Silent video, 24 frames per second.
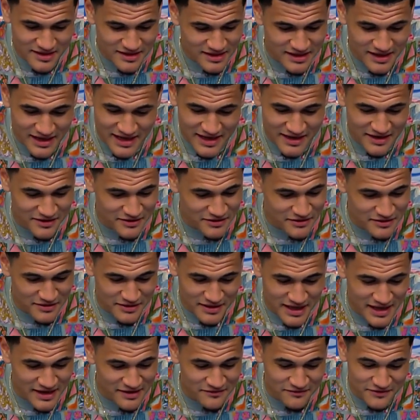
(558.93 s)
I
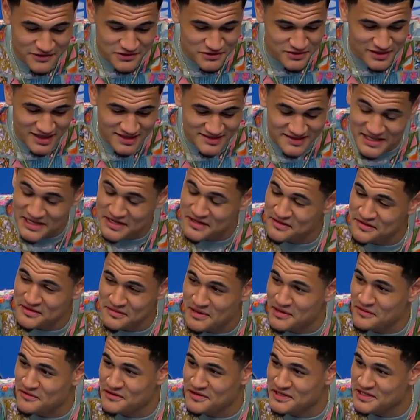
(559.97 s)
didn't visualize
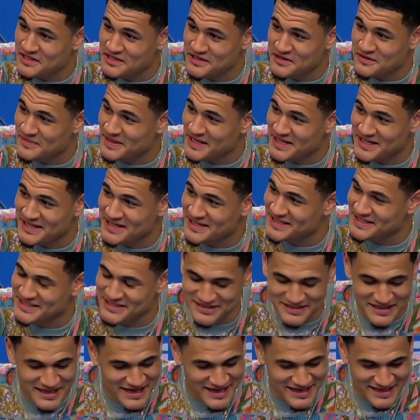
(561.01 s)
anything my rookie year, man.
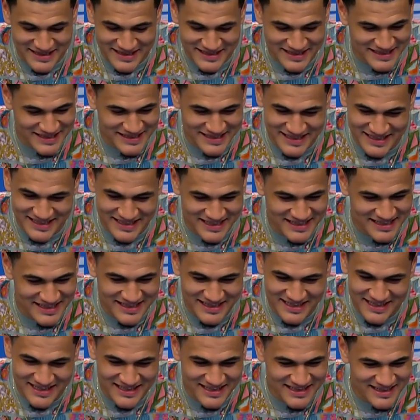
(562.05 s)
It's like,
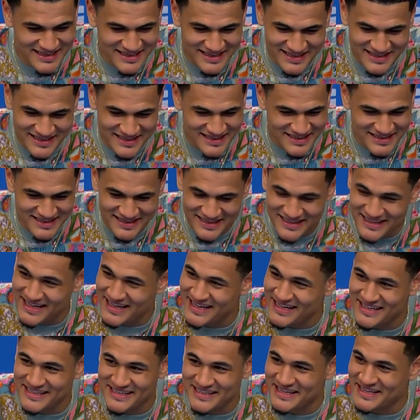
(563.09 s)

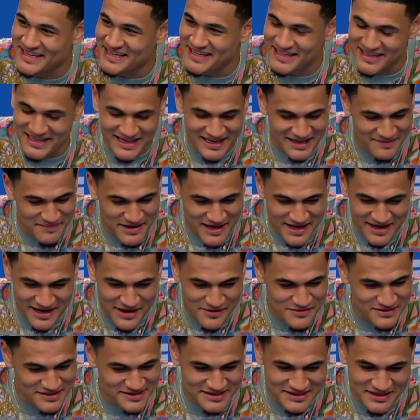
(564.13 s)
man, I
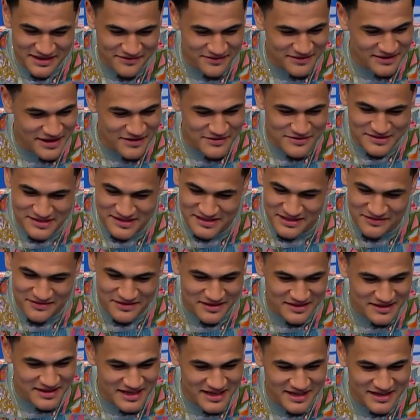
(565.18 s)
wasn't
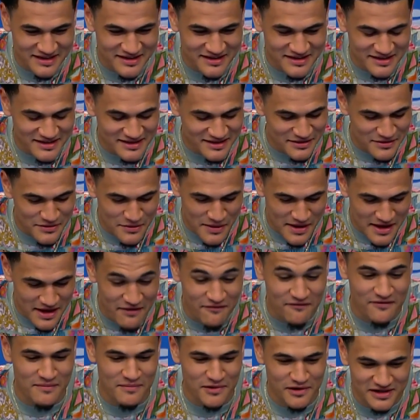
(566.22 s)
even thinking
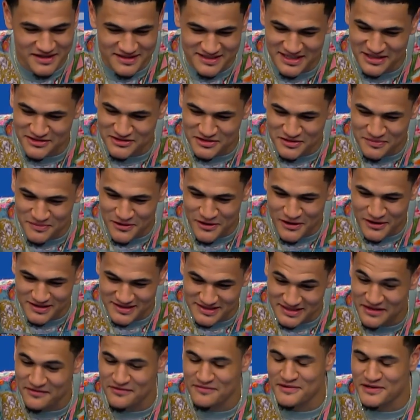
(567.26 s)
if I'm going to touch the ball,
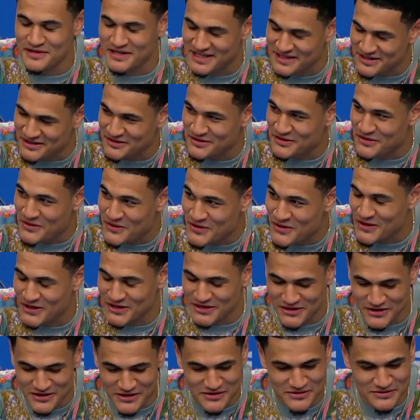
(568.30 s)
it's if I'm going to get on the
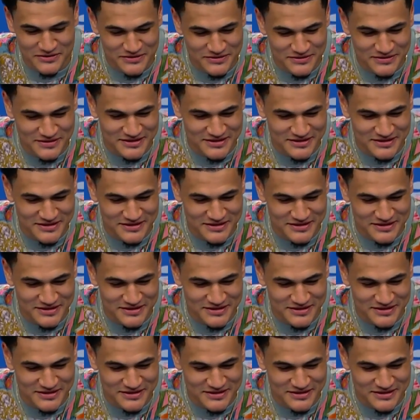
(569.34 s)
court, you know?